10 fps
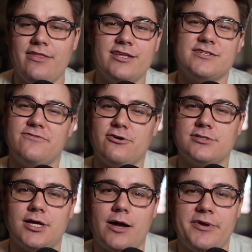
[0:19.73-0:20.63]
this
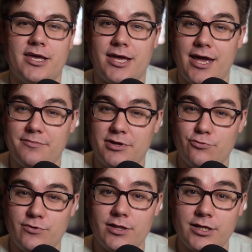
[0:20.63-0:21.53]
first topic can be
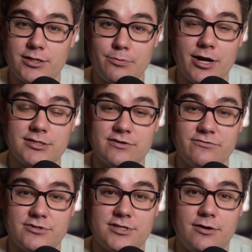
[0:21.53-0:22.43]
really depressing
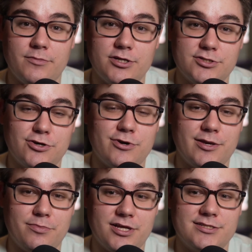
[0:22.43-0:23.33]
for some
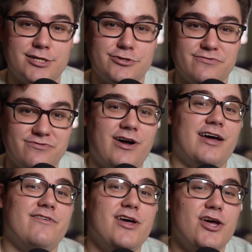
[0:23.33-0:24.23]
Sony PlayStation
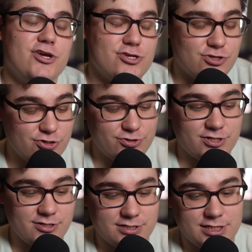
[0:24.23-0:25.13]
5
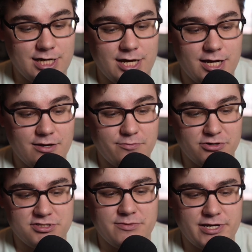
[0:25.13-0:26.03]
users,
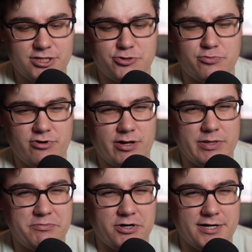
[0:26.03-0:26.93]
mostly because you probably
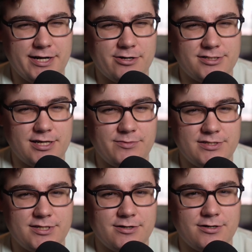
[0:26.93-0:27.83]
bought an entertainment
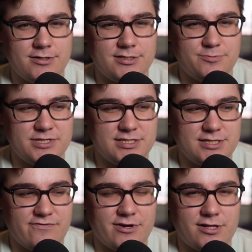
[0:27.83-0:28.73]
center
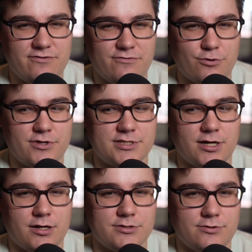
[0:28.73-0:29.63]
specifically for this
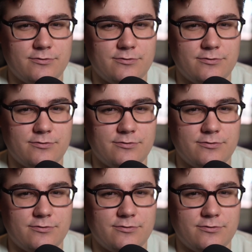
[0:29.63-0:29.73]
console.